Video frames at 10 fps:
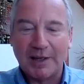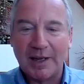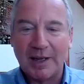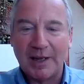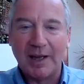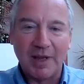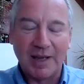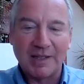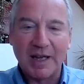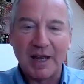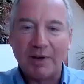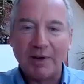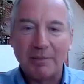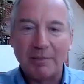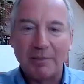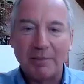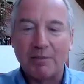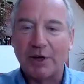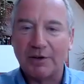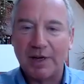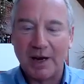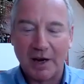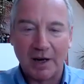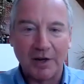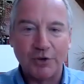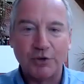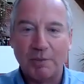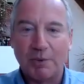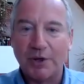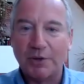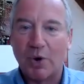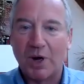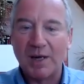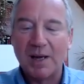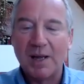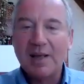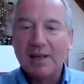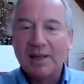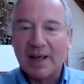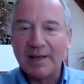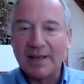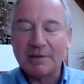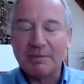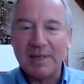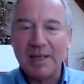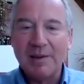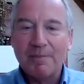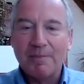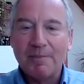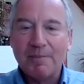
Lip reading: if they can save a little bit of money, so they are going to appoint one, and that's me.